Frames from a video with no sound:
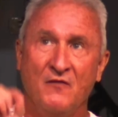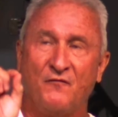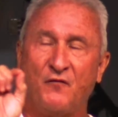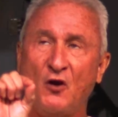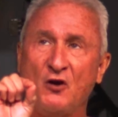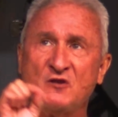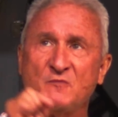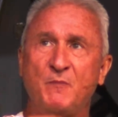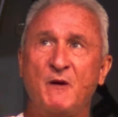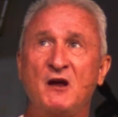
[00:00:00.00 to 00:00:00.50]

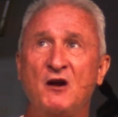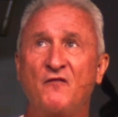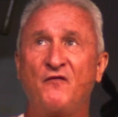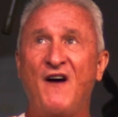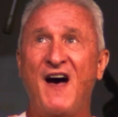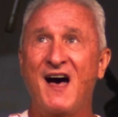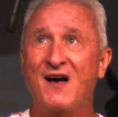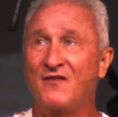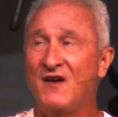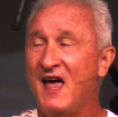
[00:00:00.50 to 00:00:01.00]
1 Peter
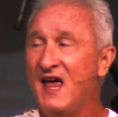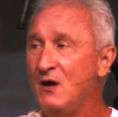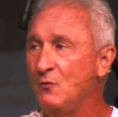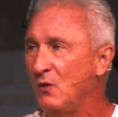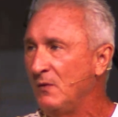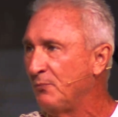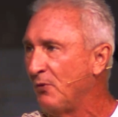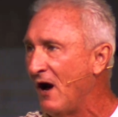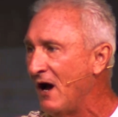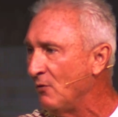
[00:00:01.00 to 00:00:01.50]
5:8,
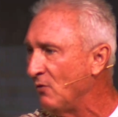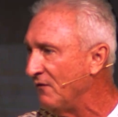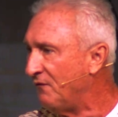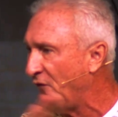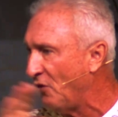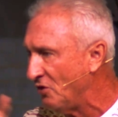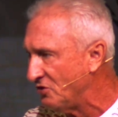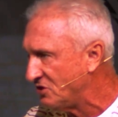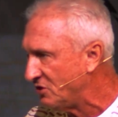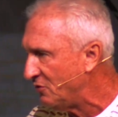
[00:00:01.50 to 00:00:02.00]
we probably
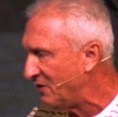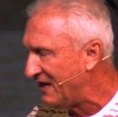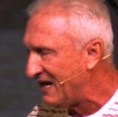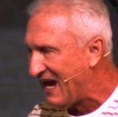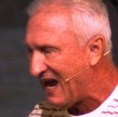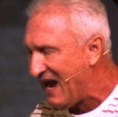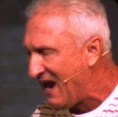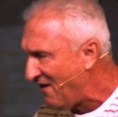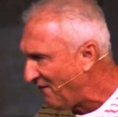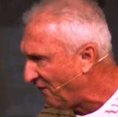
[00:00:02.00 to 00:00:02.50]
refer to
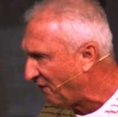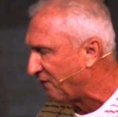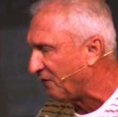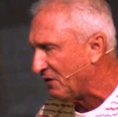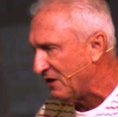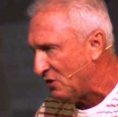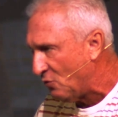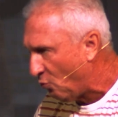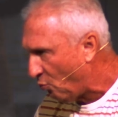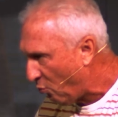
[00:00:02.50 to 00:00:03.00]
it
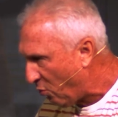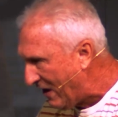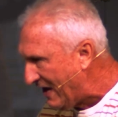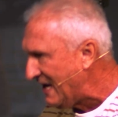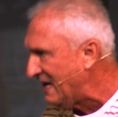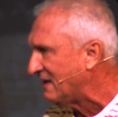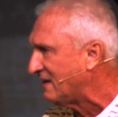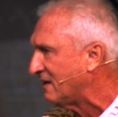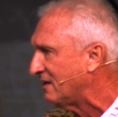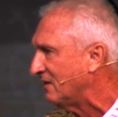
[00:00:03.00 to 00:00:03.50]
every
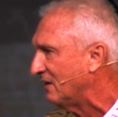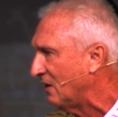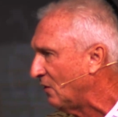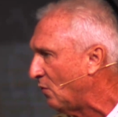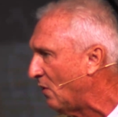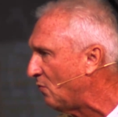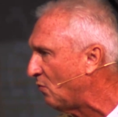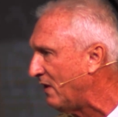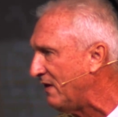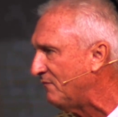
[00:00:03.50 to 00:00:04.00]
week
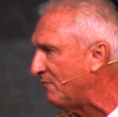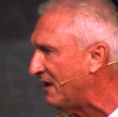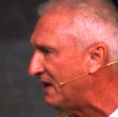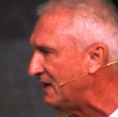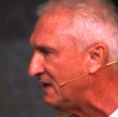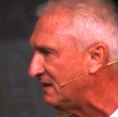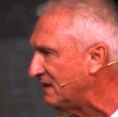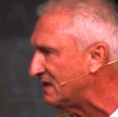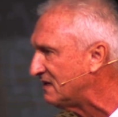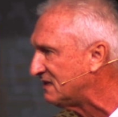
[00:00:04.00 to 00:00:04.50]
when we've been
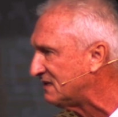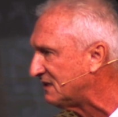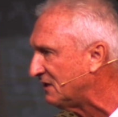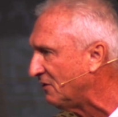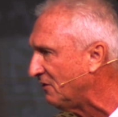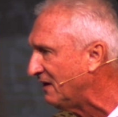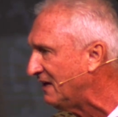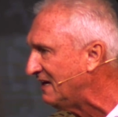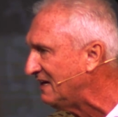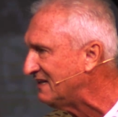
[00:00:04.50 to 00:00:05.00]
in this
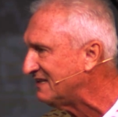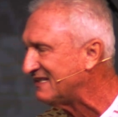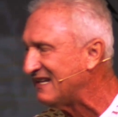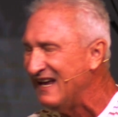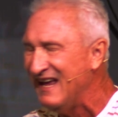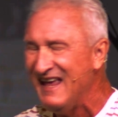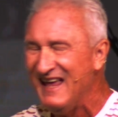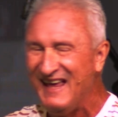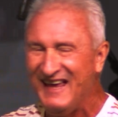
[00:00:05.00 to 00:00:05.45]
series.